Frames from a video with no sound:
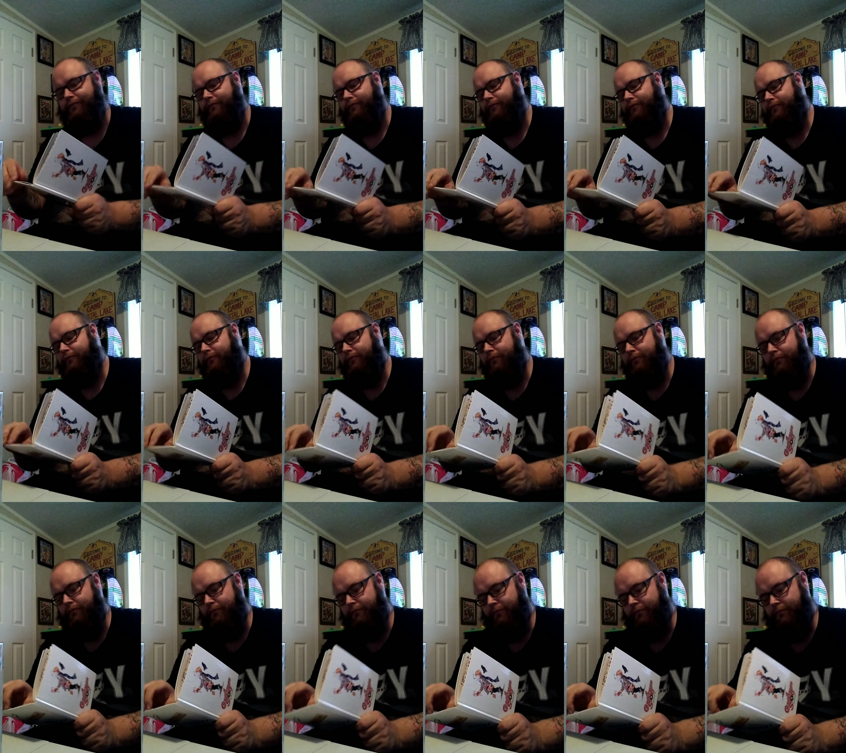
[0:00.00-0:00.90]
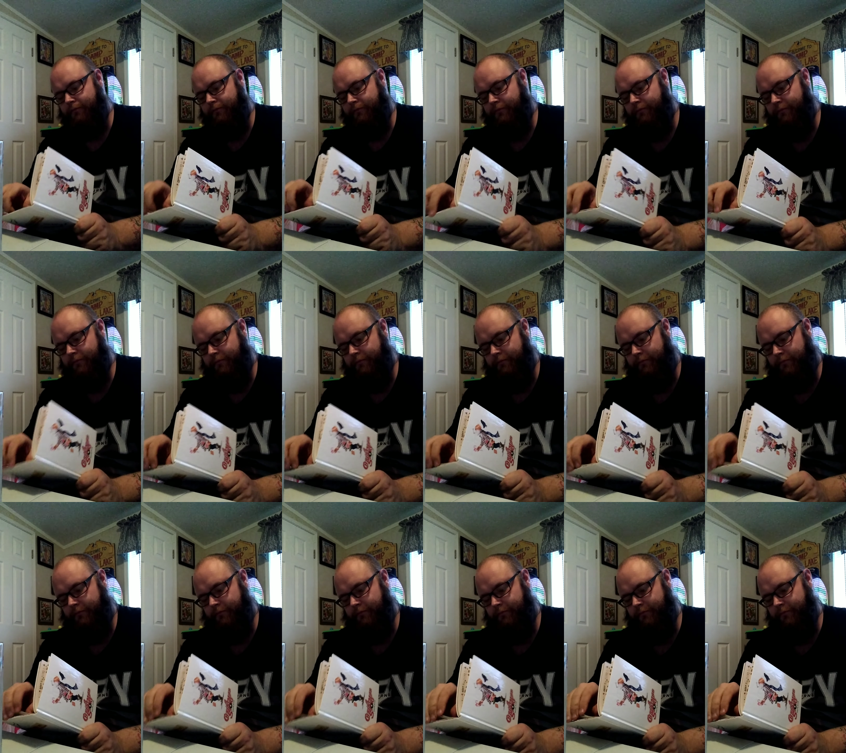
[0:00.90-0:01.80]

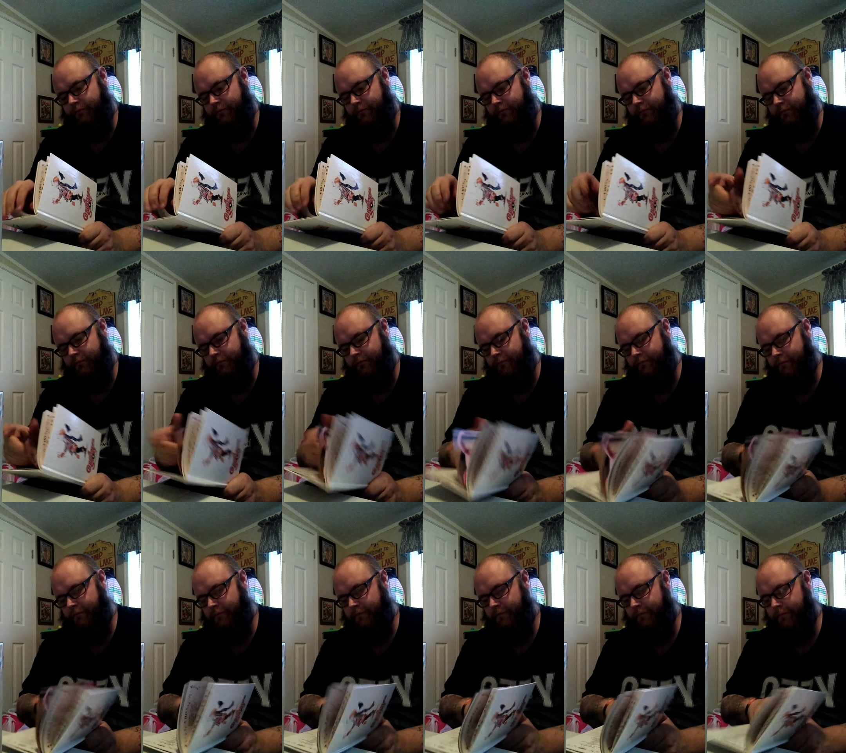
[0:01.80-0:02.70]
Nothing is said.